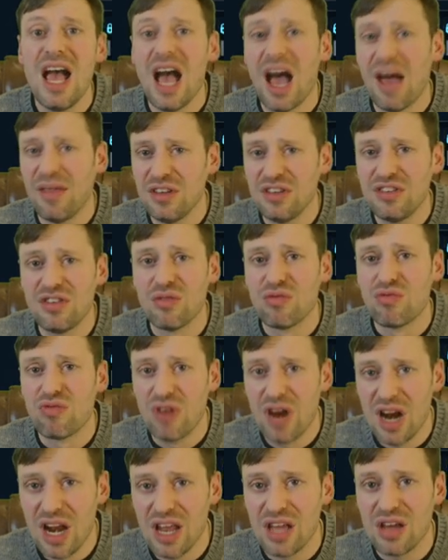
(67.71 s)
And this is a
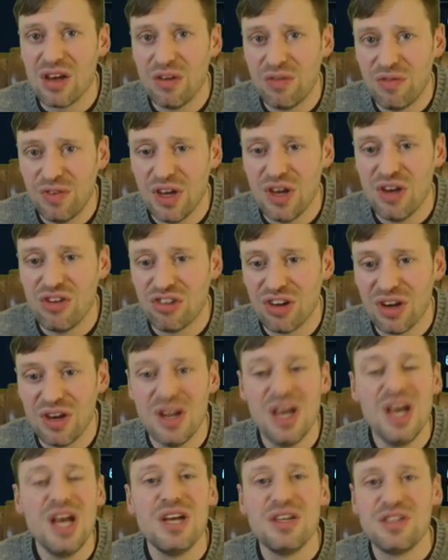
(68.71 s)
really good fusion,